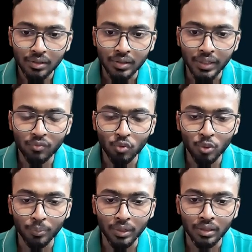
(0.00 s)
div would
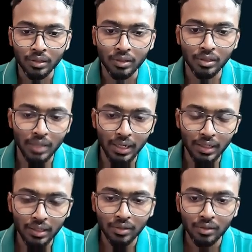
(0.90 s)
be the child
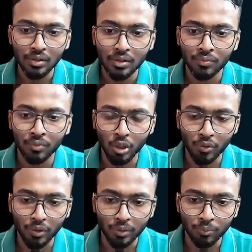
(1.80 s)
for
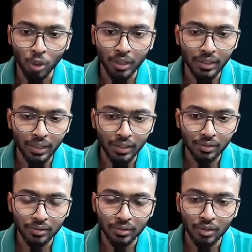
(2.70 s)
our body tag
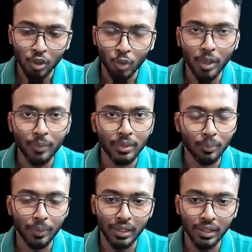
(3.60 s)
or maybe the
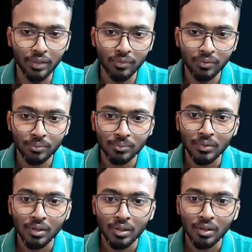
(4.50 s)
parent div.
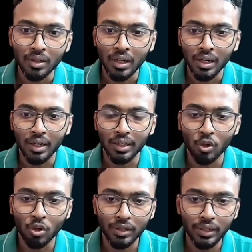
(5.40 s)
And I
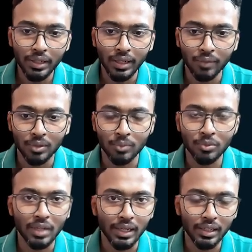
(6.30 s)
already have some
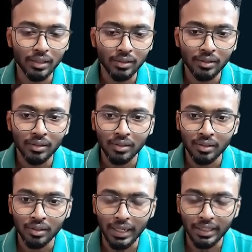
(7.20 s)
styling
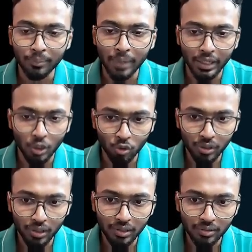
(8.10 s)
like the background color.